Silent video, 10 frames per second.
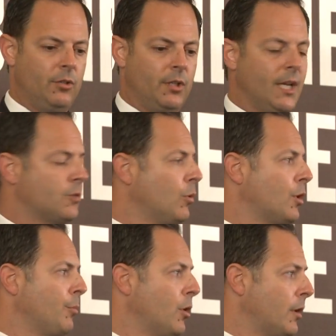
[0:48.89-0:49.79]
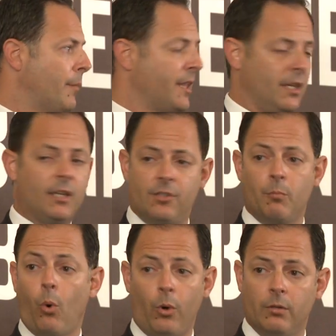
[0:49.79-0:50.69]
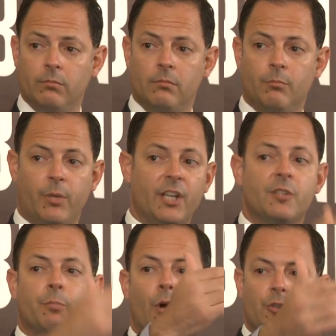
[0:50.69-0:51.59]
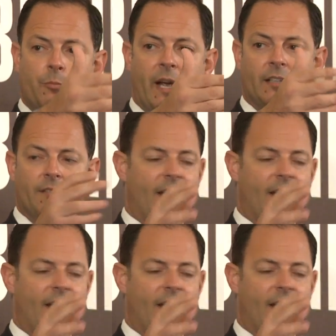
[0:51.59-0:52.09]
The guest worker program, I think, is important but it is prospective.